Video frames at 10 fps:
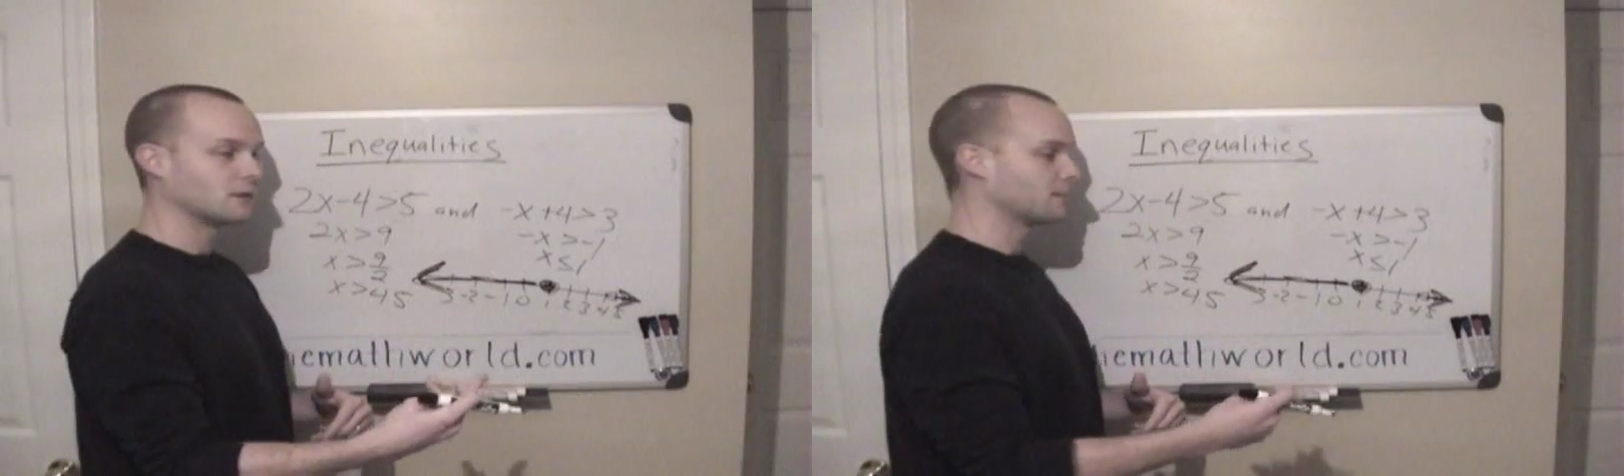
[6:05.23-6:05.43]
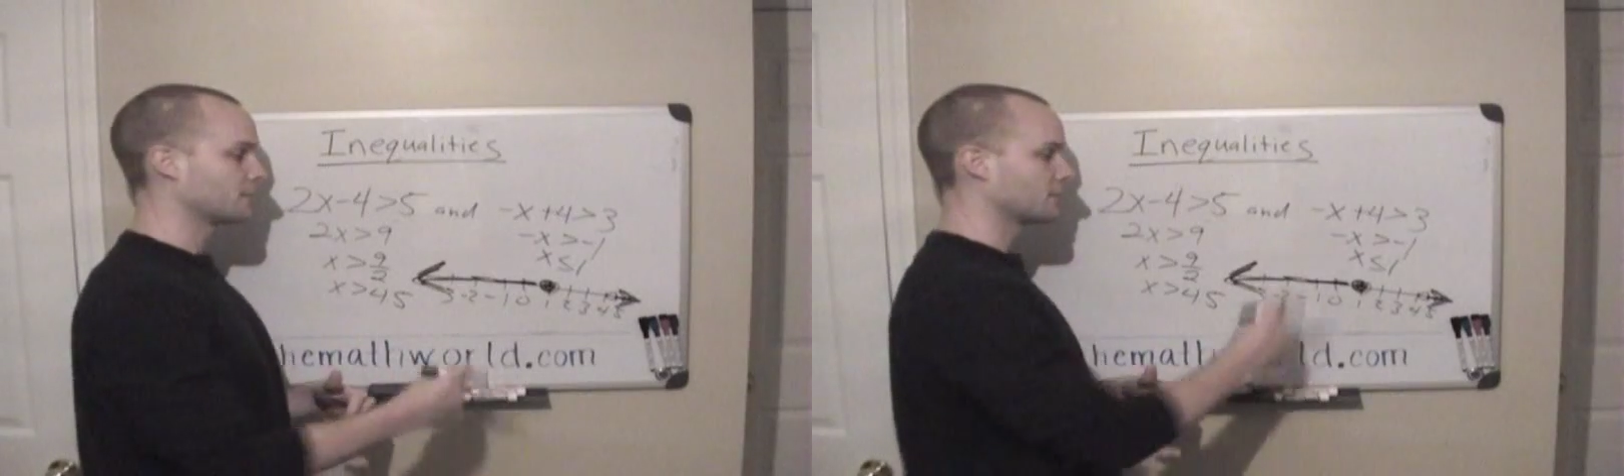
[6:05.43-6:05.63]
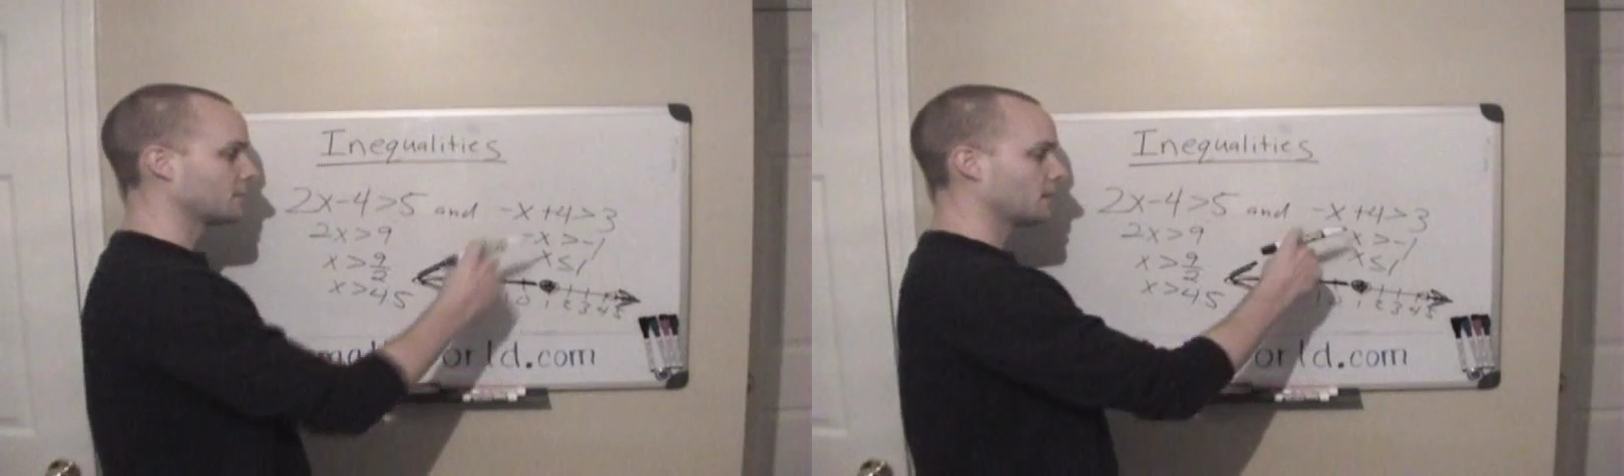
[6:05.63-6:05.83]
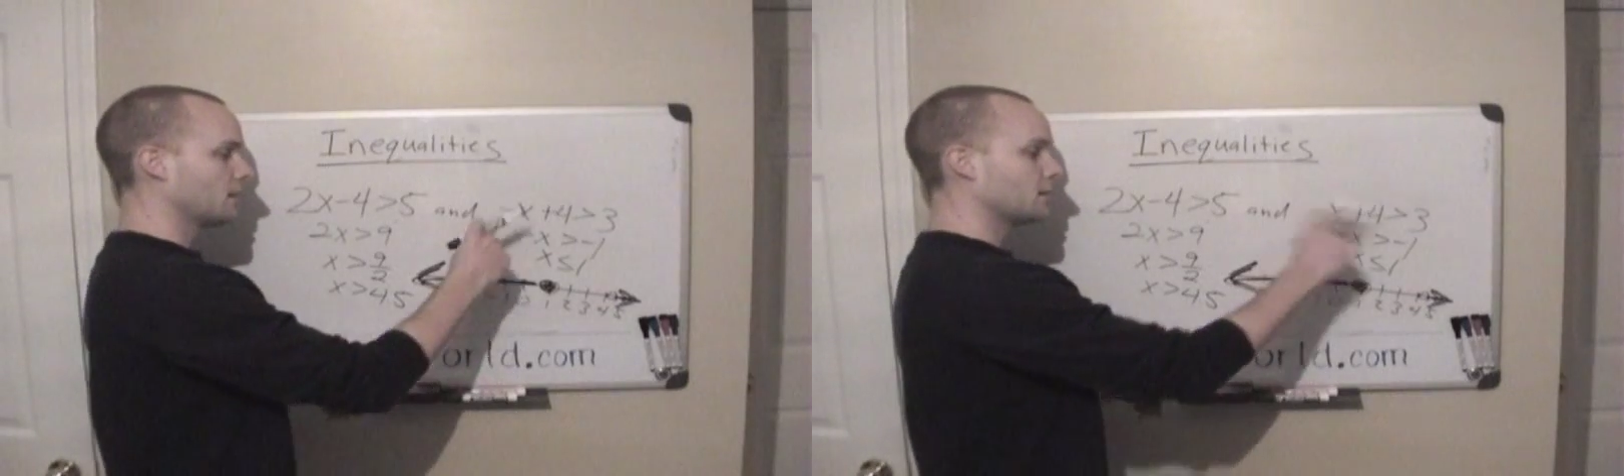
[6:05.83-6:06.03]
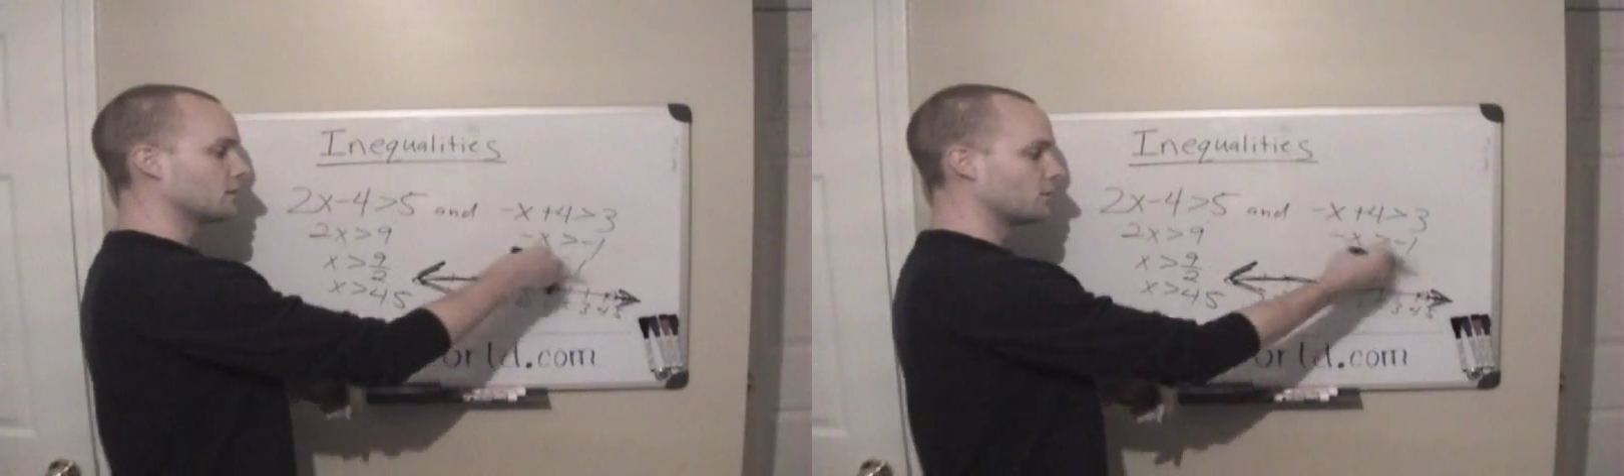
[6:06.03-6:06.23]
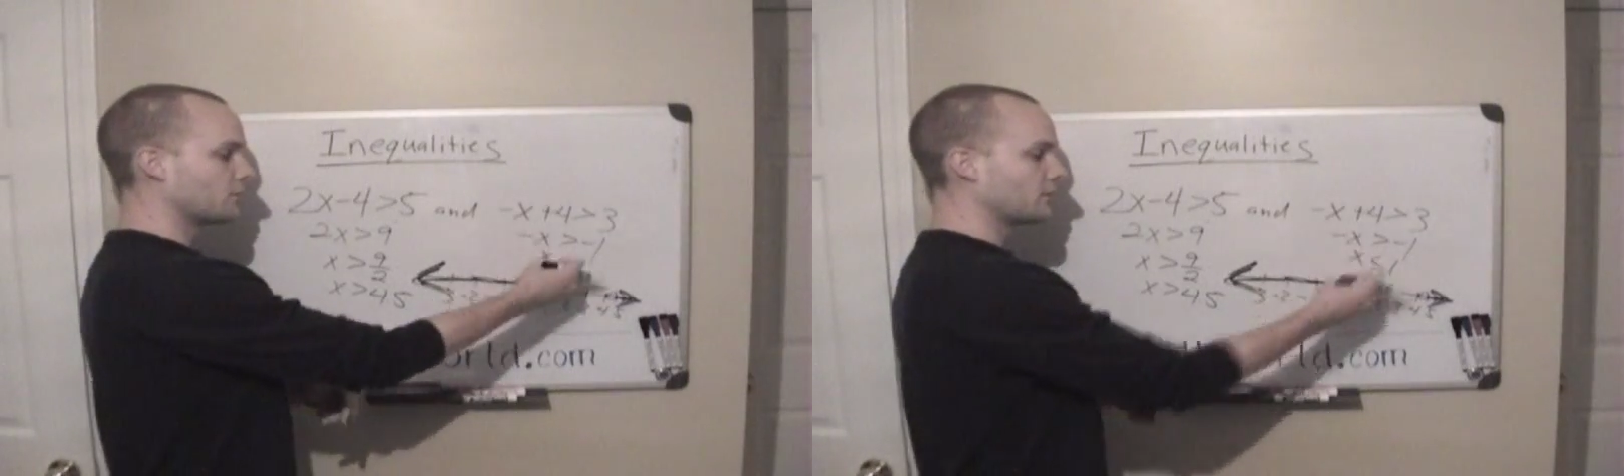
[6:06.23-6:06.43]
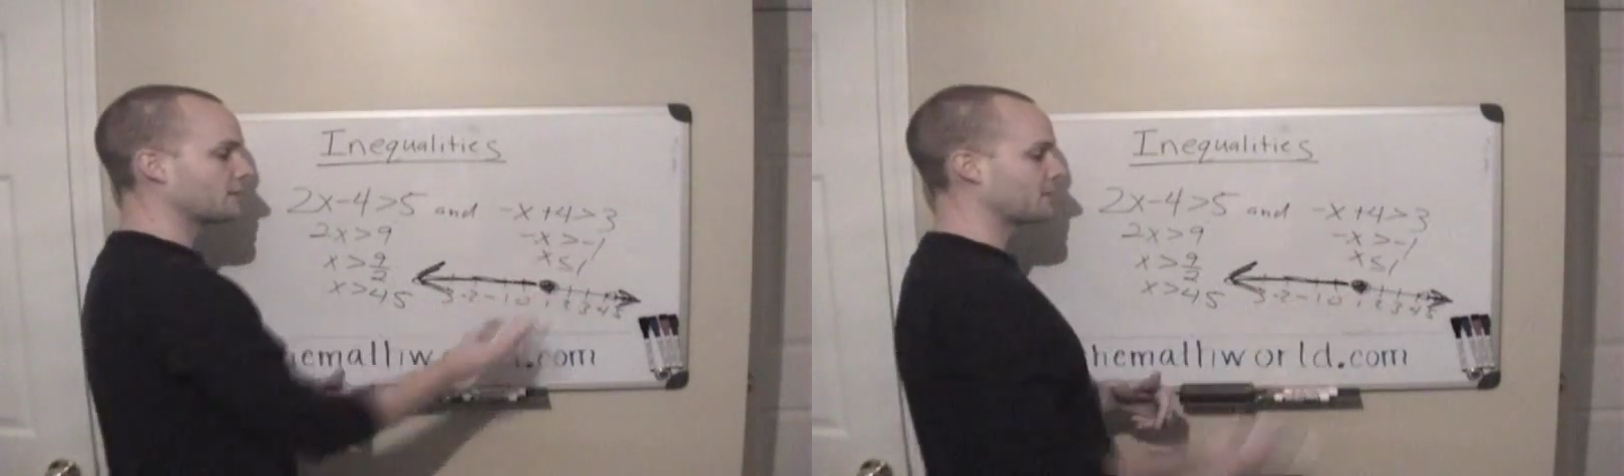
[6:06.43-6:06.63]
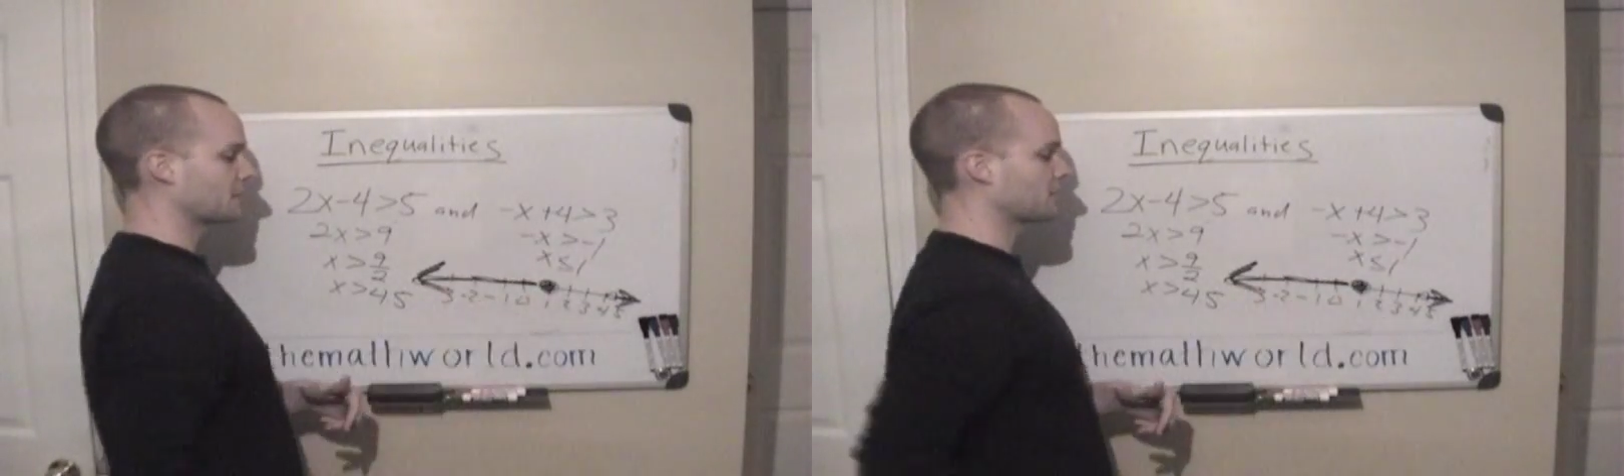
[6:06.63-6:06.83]
number, you
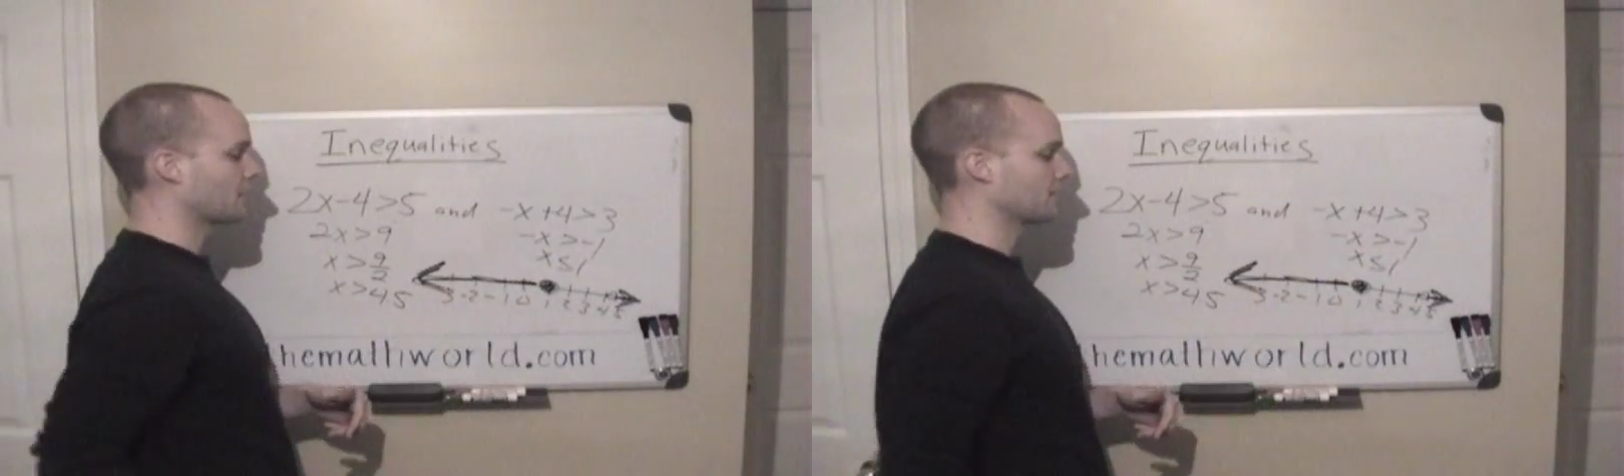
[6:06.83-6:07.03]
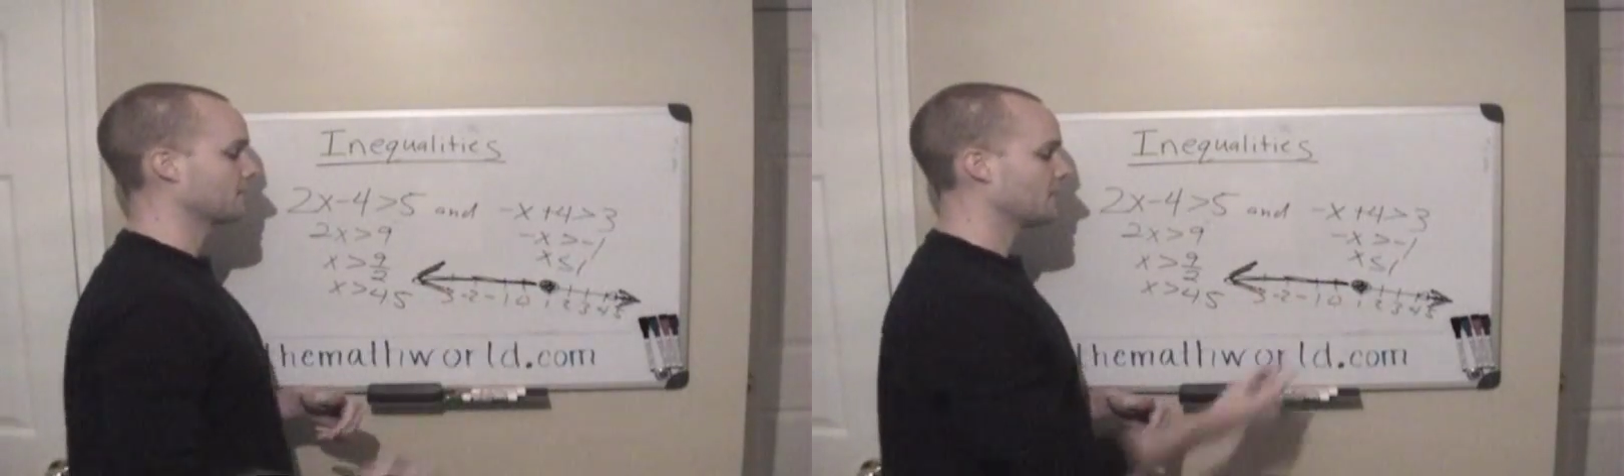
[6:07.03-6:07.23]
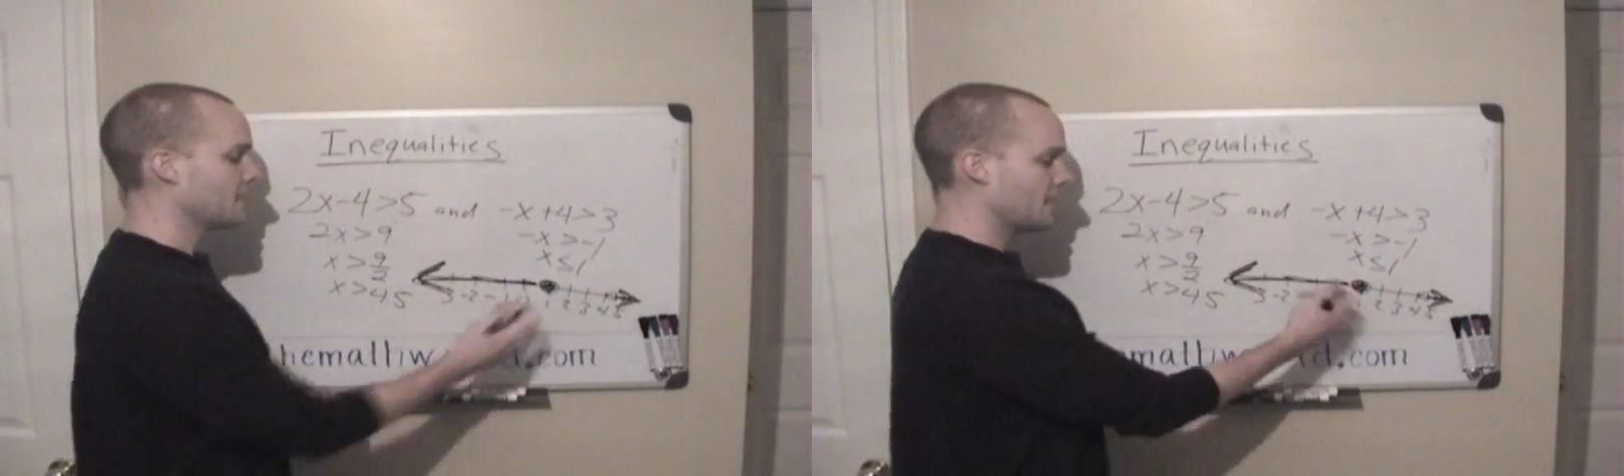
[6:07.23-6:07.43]
flip the sign.